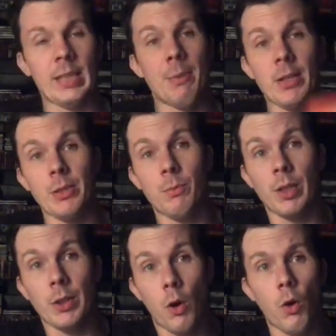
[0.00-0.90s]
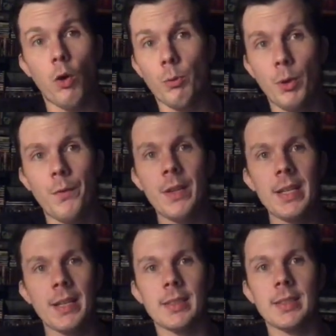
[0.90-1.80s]
especially where the whole movie
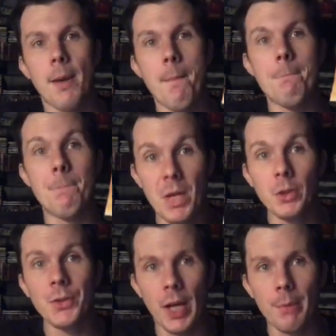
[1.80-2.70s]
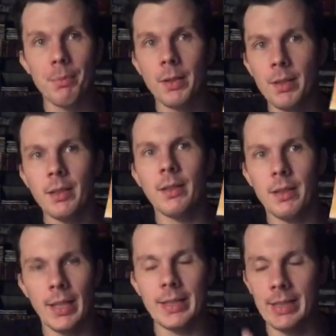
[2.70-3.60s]
is build up
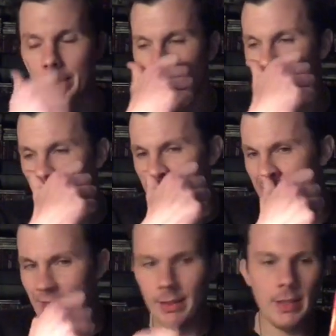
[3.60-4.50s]
like this one is.